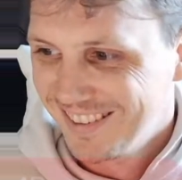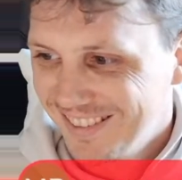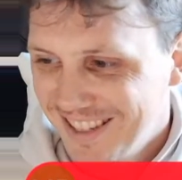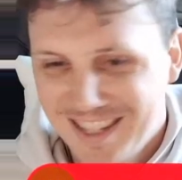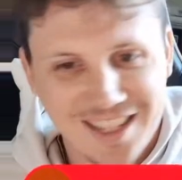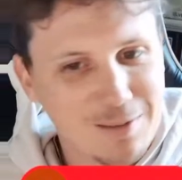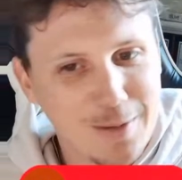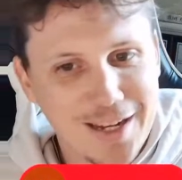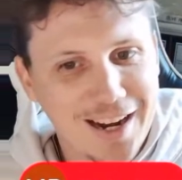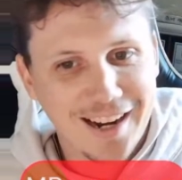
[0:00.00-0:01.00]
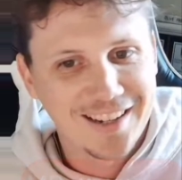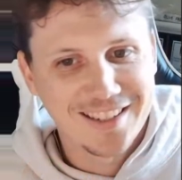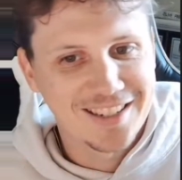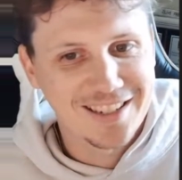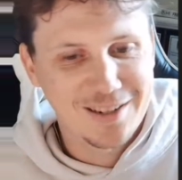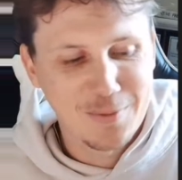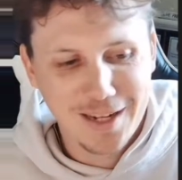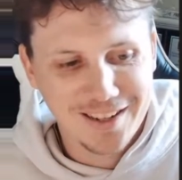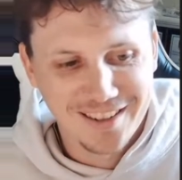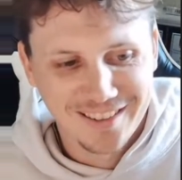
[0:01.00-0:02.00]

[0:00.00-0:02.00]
This isn't me, guys. This isn't me.